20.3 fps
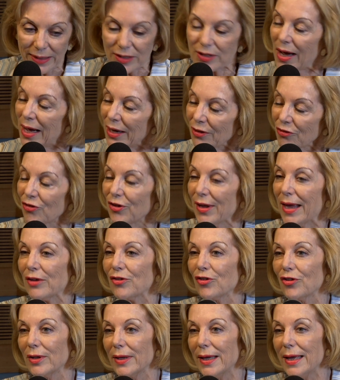touched,
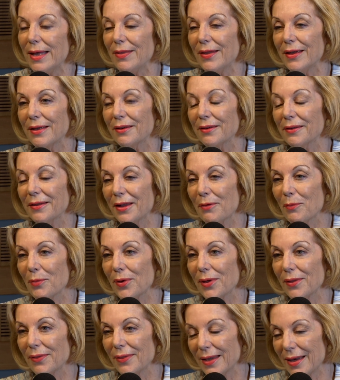actually,
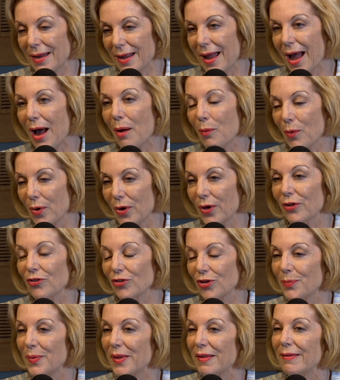that our work
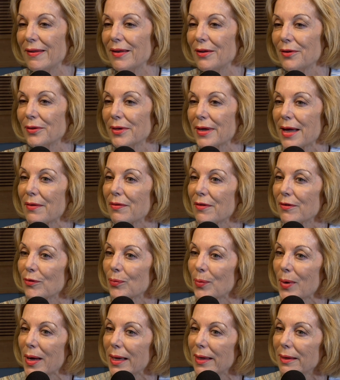should be singled out
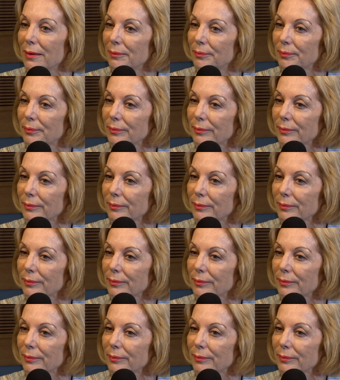this way.